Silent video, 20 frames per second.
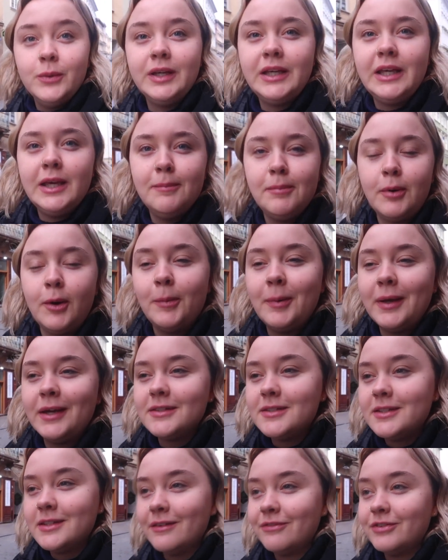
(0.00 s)
We keep popping
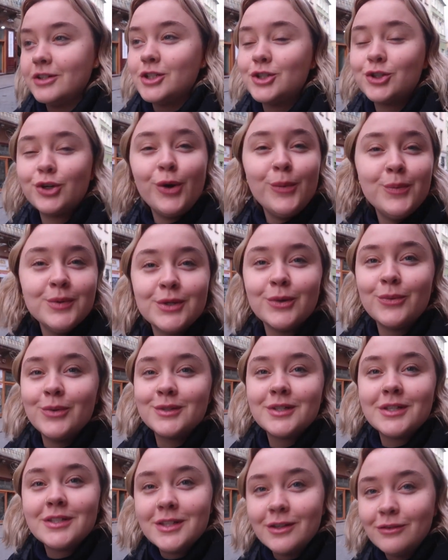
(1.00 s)
into different shops. There was a